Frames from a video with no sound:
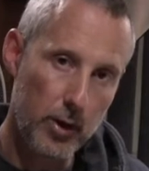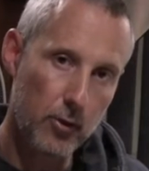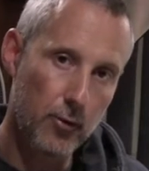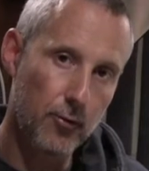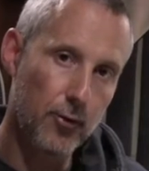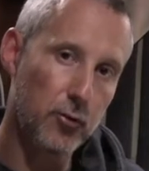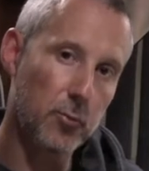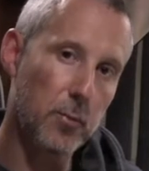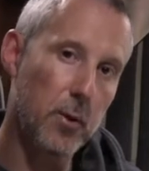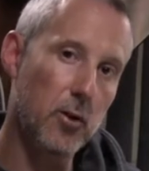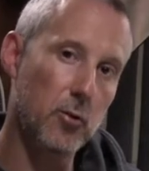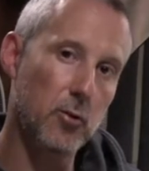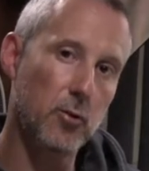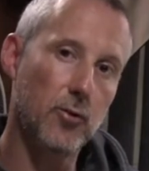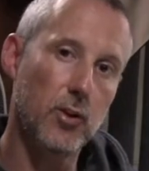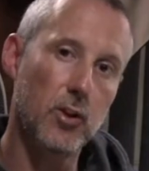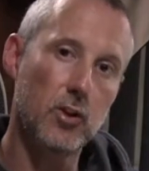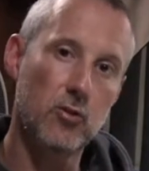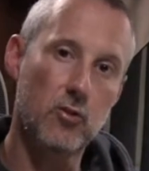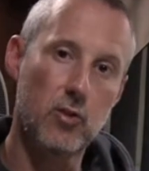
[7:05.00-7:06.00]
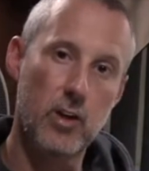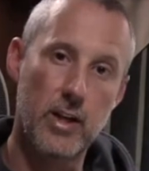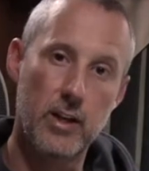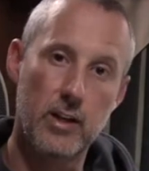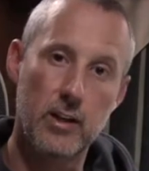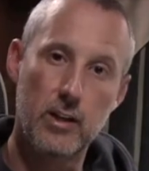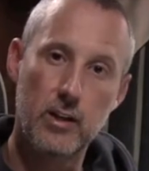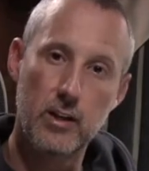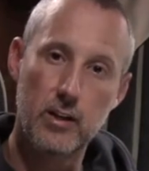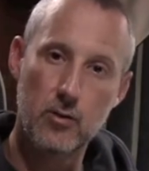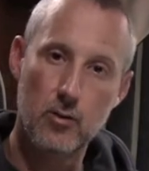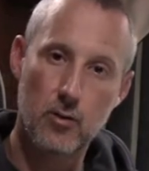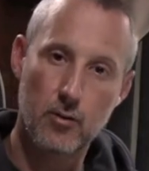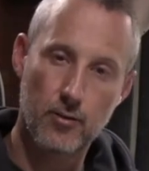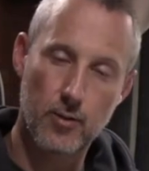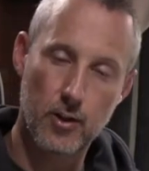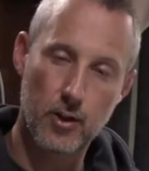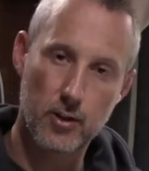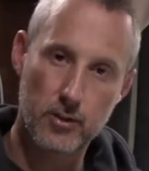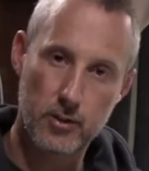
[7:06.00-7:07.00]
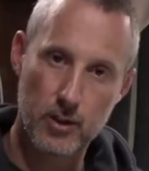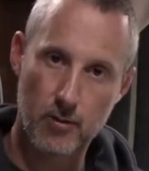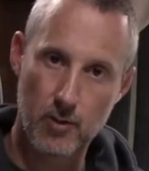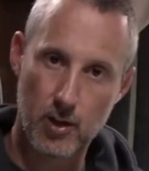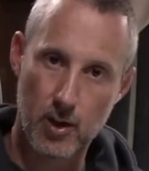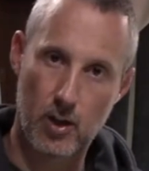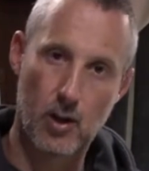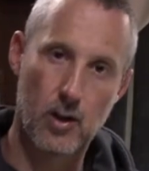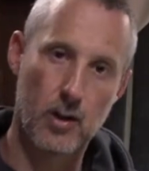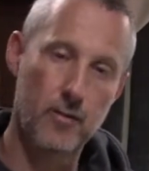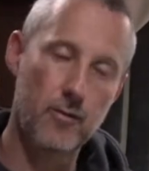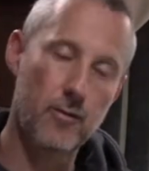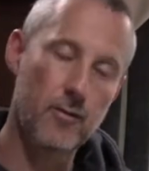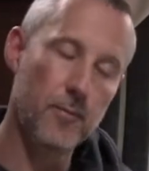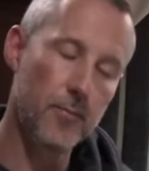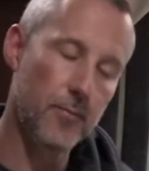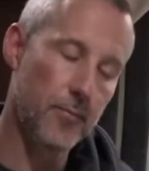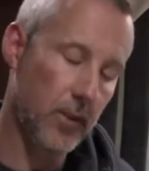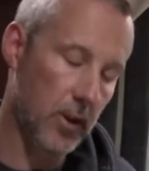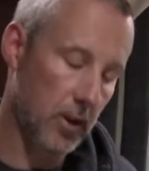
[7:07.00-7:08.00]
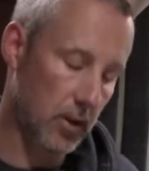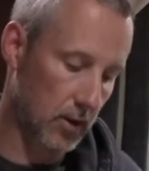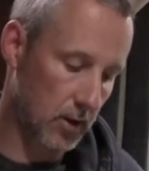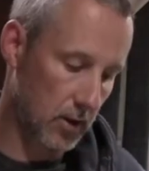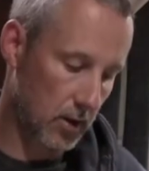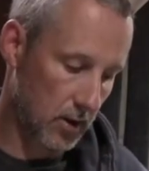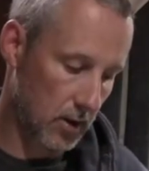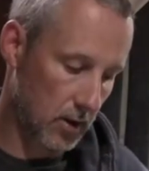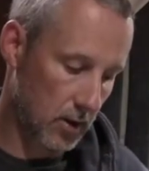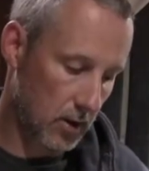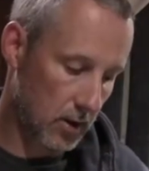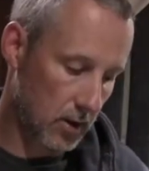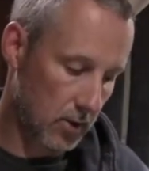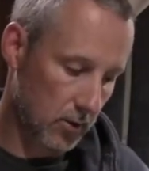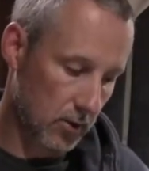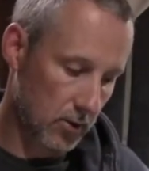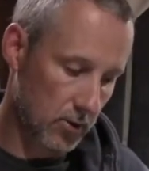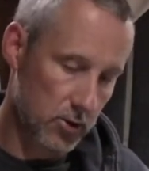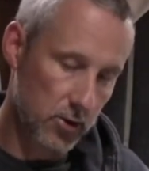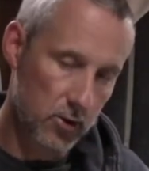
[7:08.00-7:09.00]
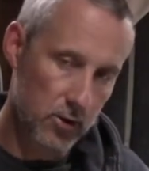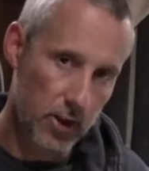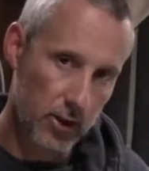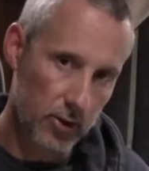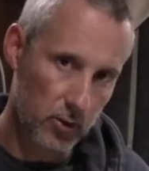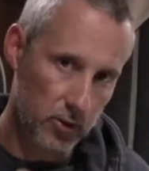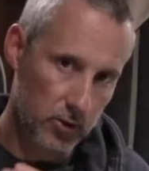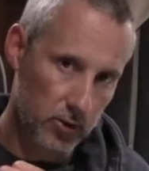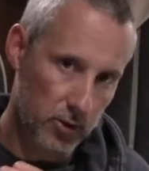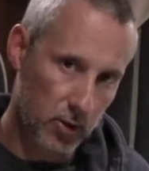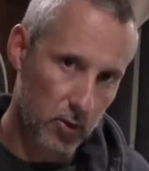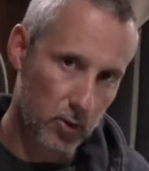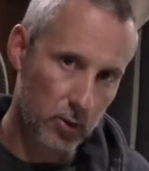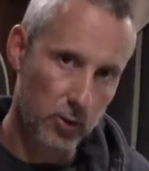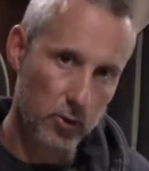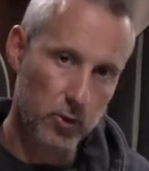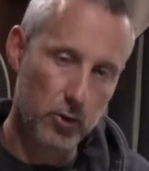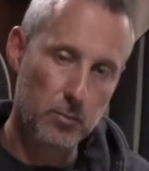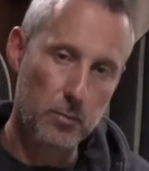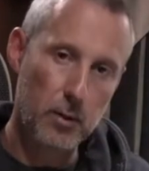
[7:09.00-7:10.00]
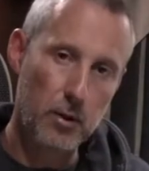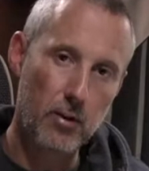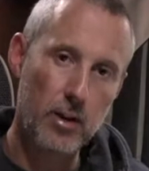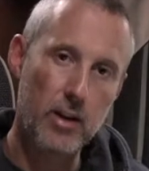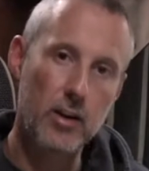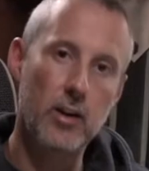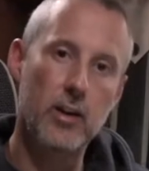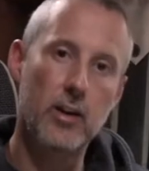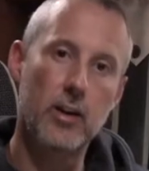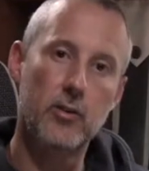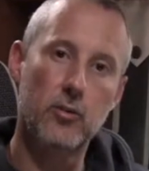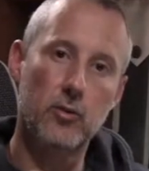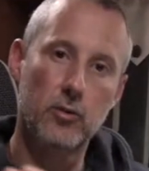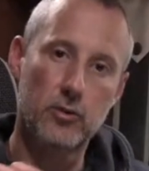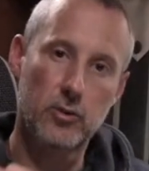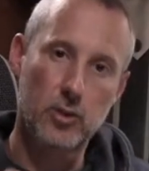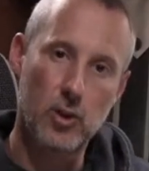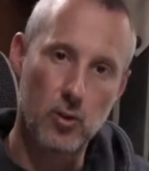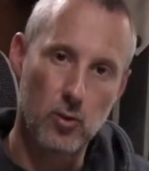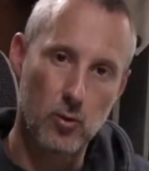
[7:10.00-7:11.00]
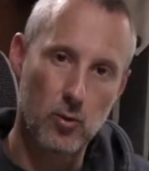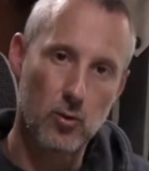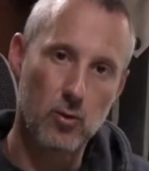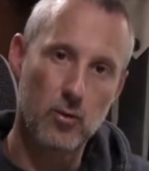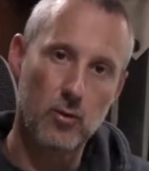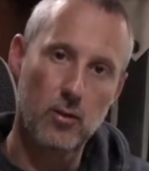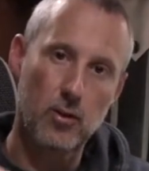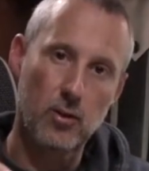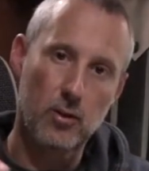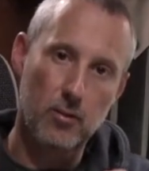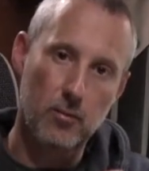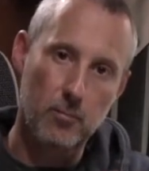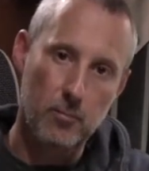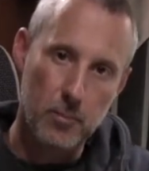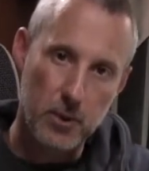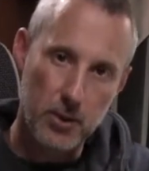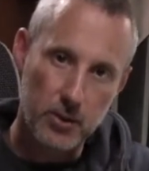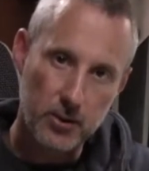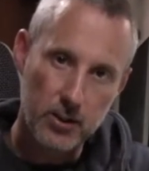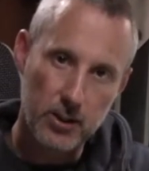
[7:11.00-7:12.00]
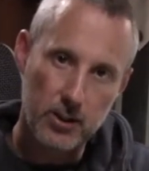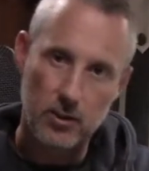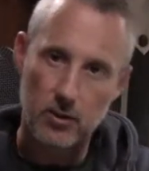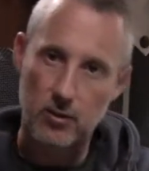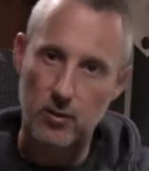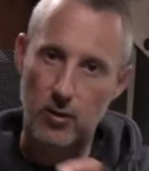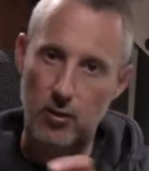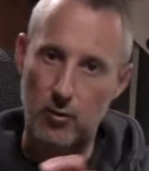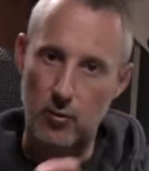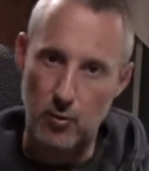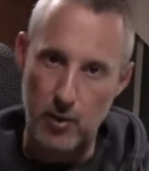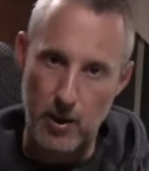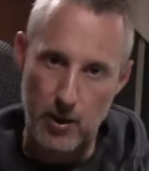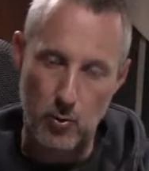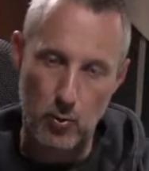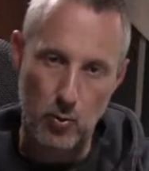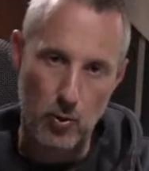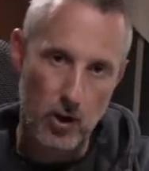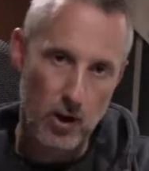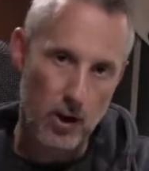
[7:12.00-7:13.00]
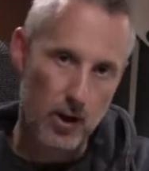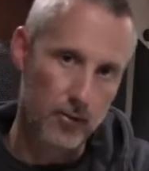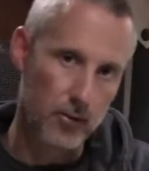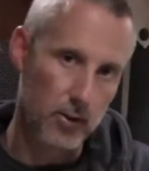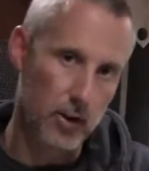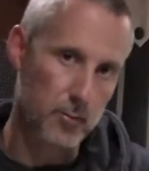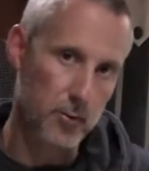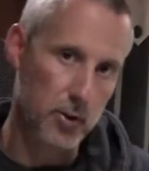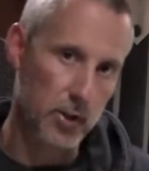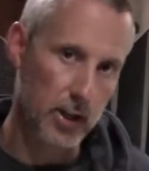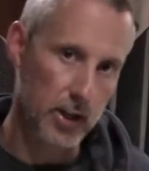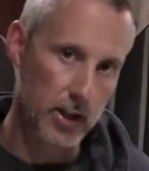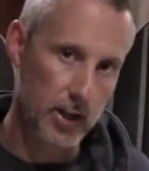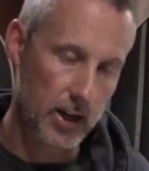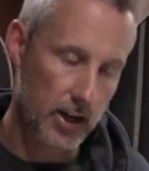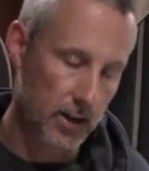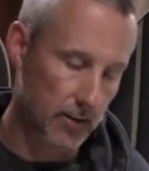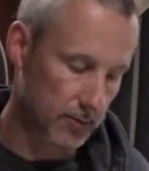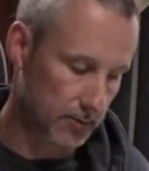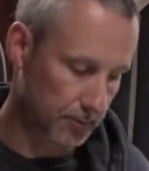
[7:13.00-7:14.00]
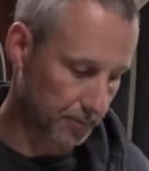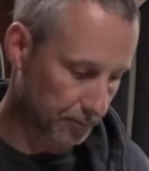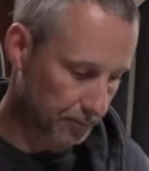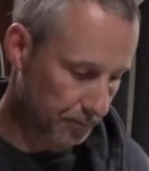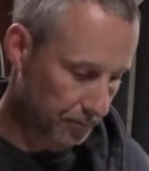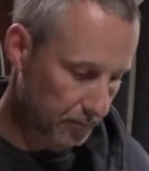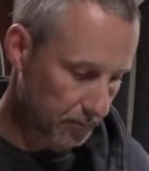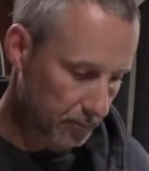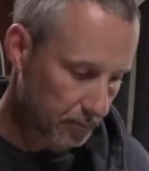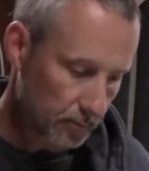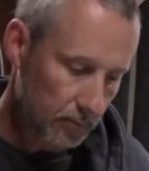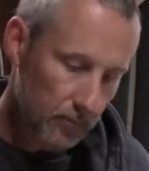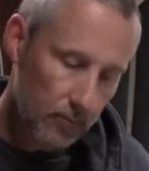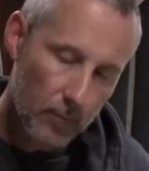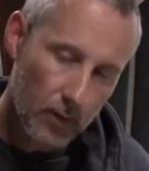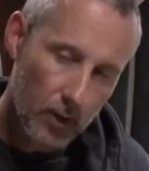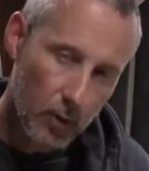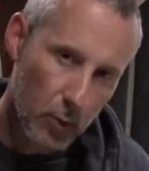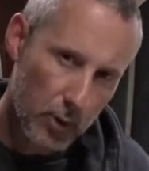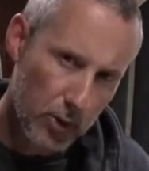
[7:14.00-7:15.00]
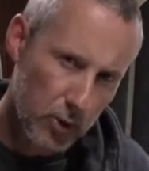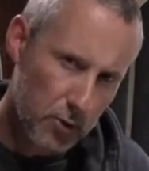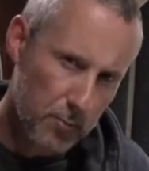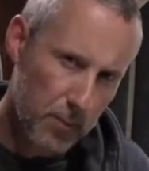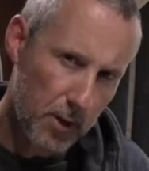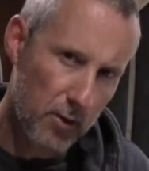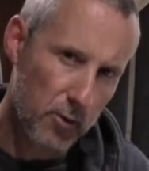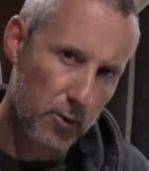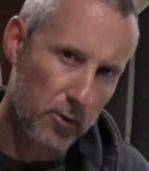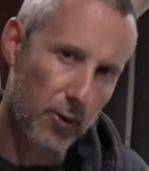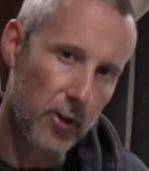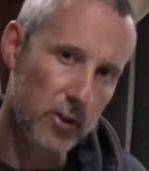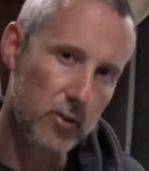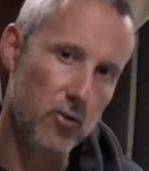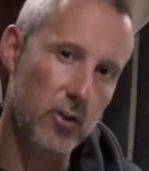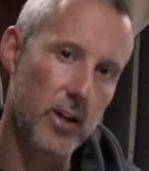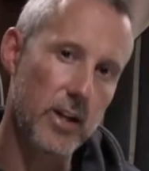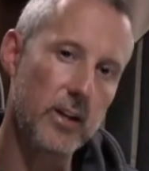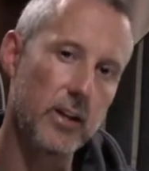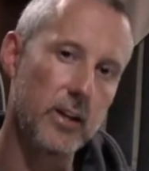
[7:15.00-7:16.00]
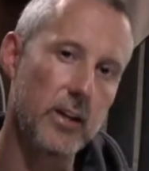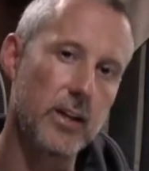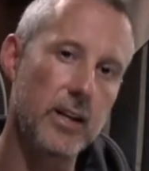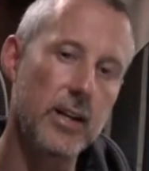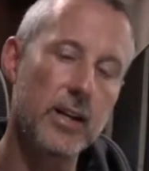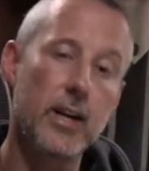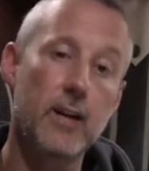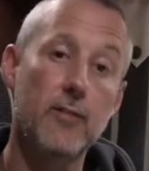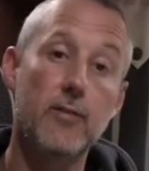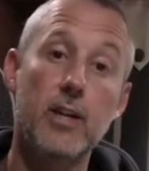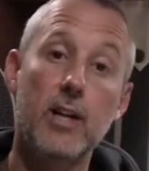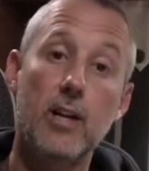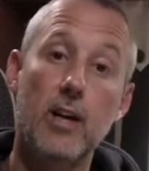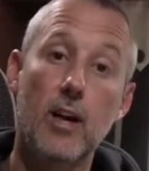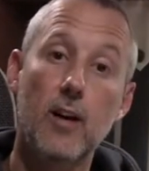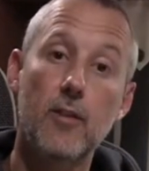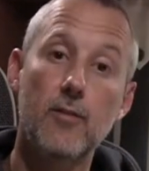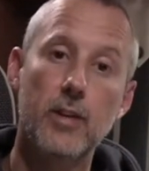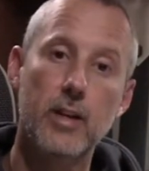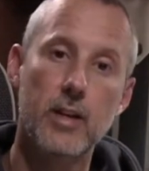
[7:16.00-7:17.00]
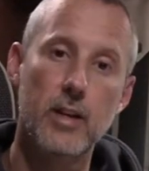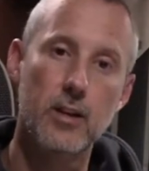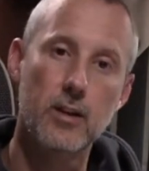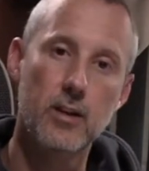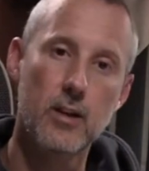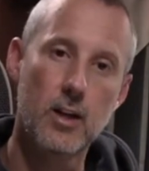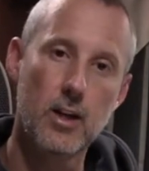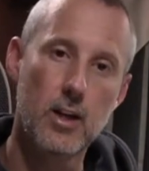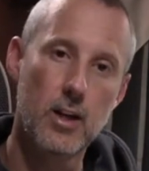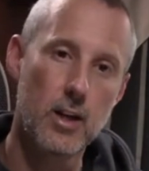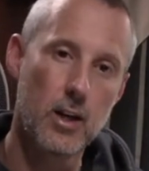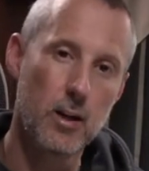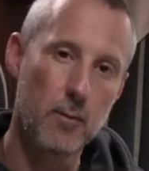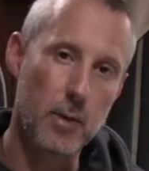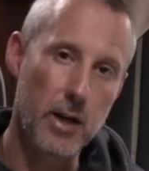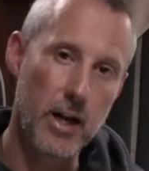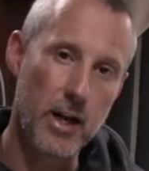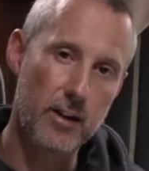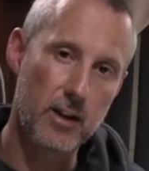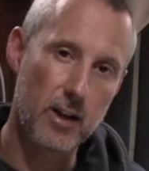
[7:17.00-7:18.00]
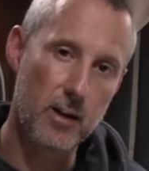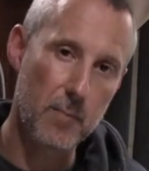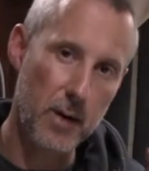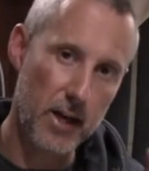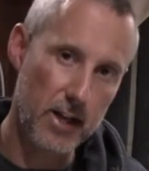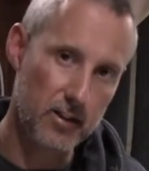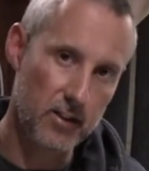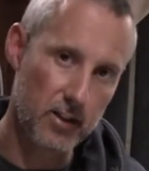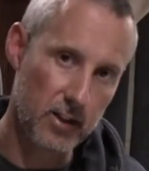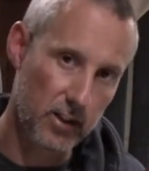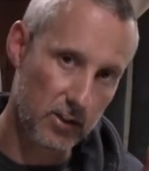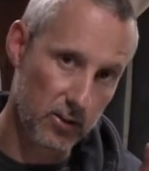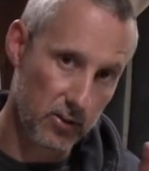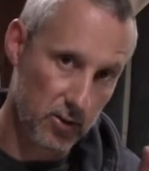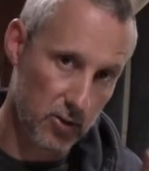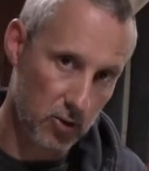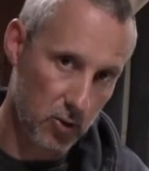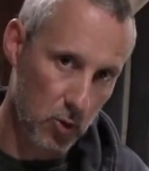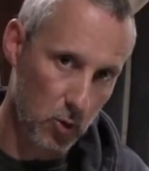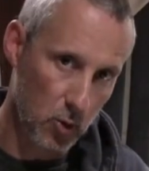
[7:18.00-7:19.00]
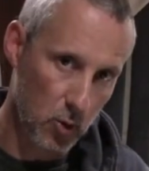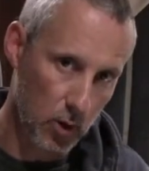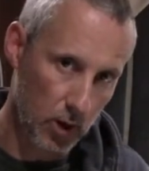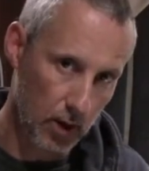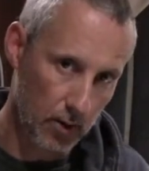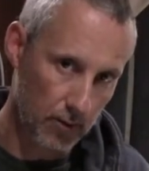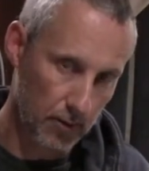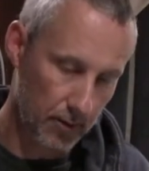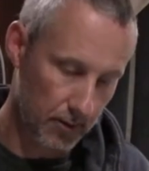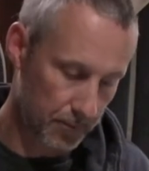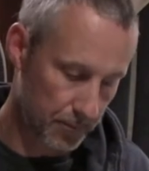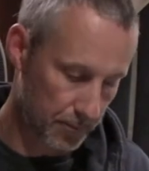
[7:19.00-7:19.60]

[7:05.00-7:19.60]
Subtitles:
your spirit was first created in your first ever life, because just like your soul, your spirit and your soul persist throughout all the lifetimes you're going to have. When your spirit was first created, it didn't have any love in it, but it had the capacity to store love.